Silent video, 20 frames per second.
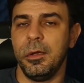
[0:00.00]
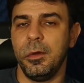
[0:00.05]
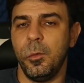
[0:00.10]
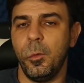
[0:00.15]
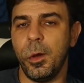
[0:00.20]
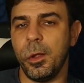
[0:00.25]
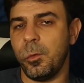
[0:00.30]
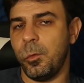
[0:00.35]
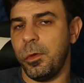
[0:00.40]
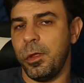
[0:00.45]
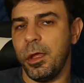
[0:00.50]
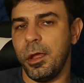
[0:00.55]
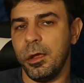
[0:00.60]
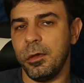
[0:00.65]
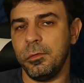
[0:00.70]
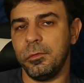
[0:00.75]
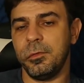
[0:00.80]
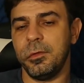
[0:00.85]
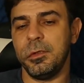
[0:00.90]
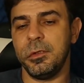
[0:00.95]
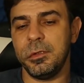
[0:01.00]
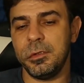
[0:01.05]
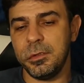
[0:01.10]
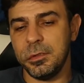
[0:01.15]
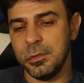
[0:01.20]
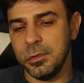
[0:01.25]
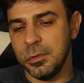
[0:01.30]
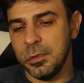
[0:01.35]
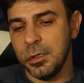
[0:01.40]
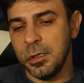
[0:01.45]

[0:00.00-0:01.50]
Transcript: What we have is